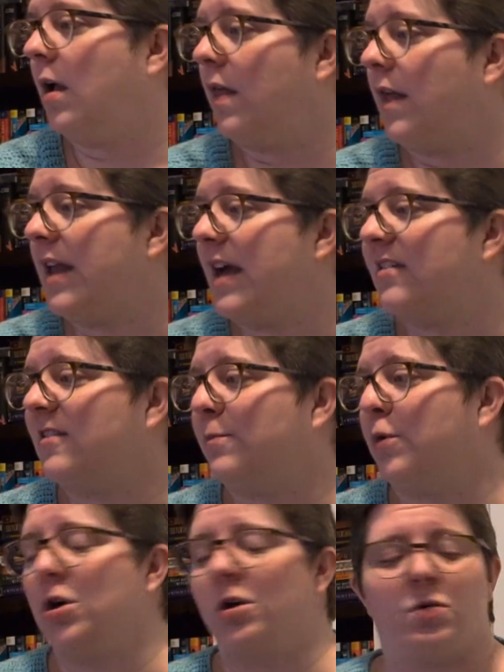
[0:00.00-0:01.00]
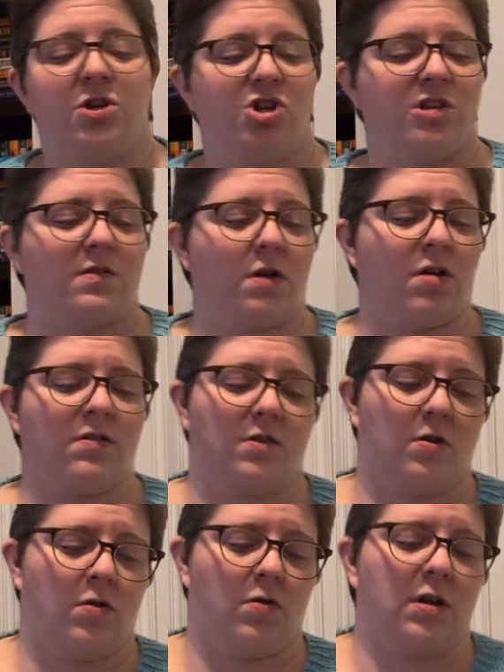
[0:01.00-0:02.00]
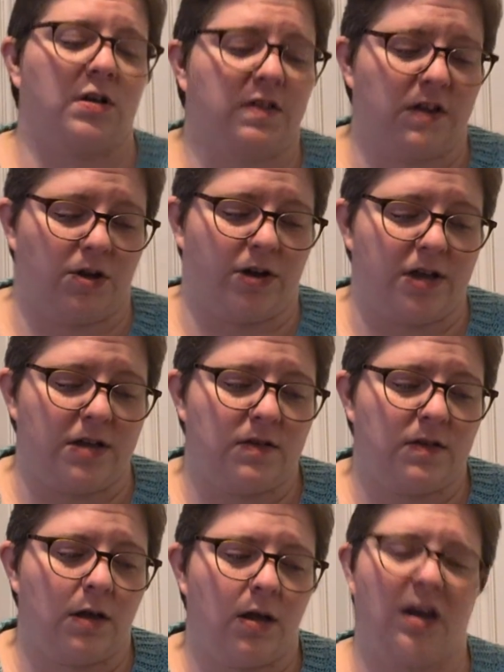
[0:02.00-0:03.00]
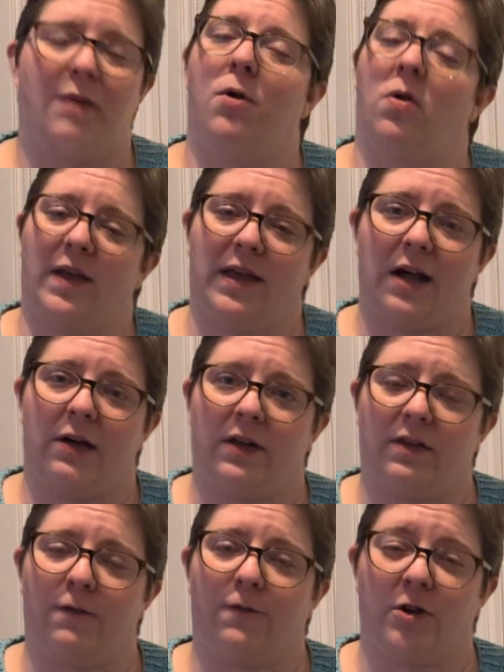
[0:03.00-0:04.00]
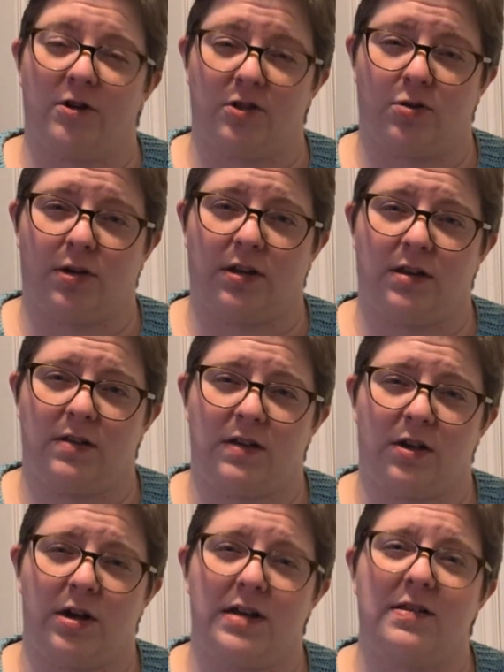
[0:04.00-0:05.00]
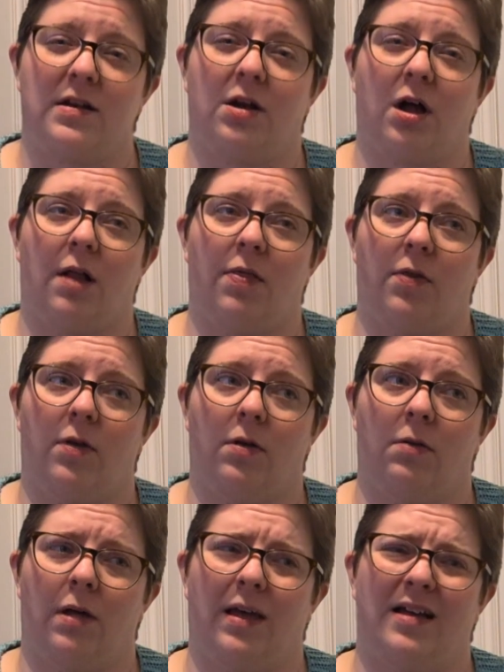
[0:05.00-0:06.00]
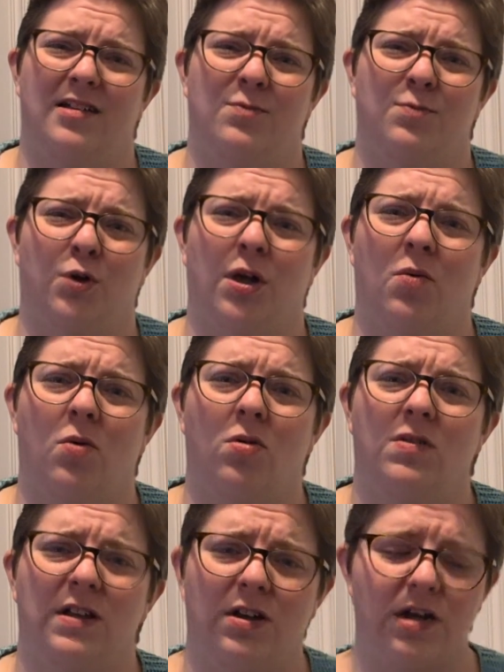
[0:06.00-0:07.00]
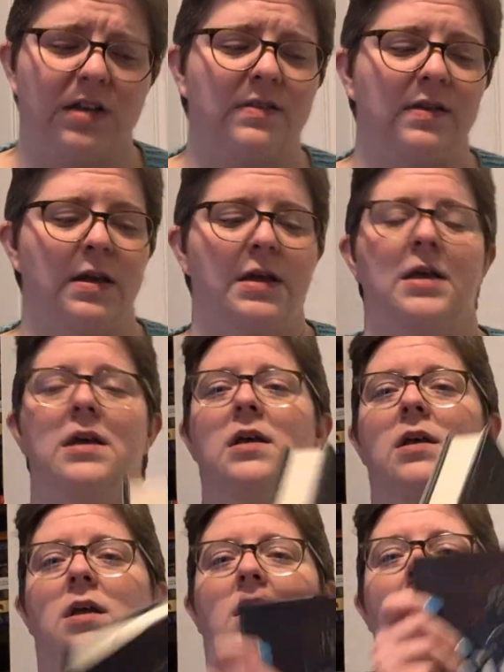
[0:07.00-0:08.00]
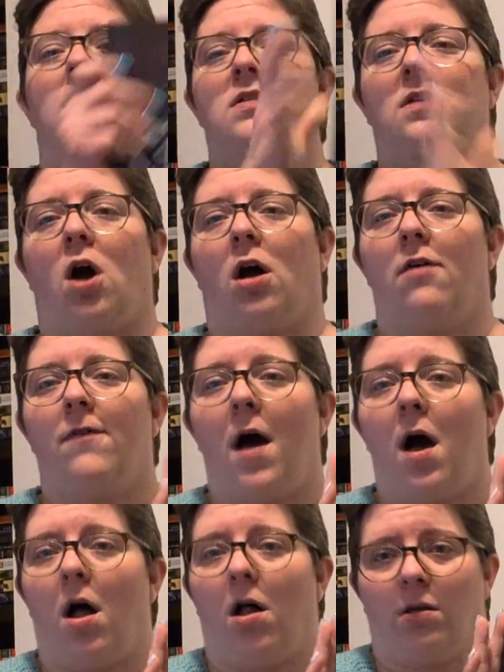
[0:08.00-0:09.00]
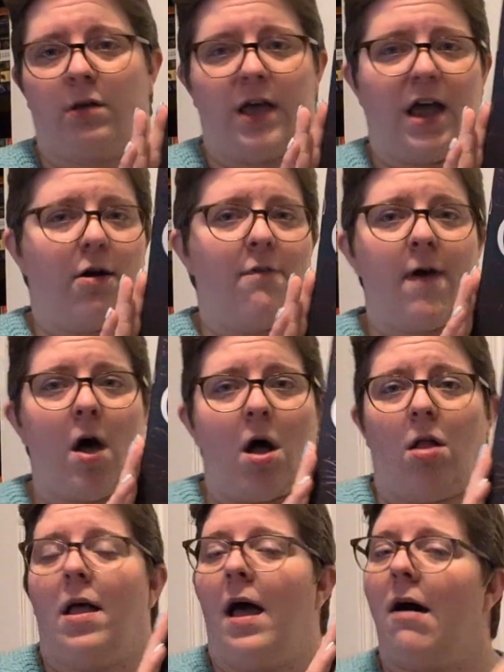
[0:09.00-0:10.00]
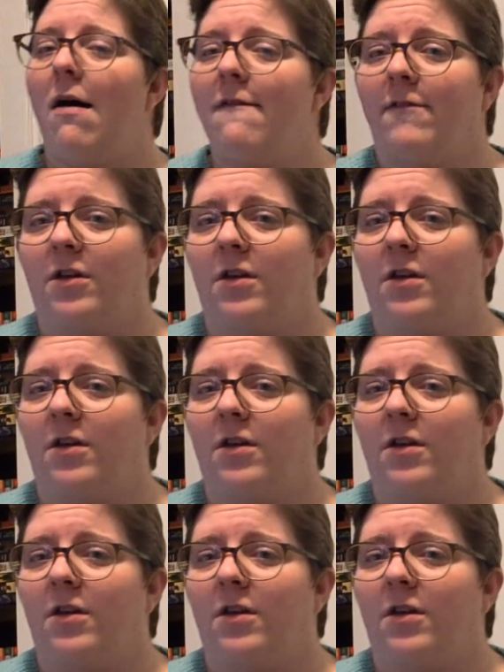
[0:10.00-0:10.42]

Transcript: The next book, which is also a series, and I'm only counting the first 3 in the series and not the, I guess, prequel series, is Caraval, however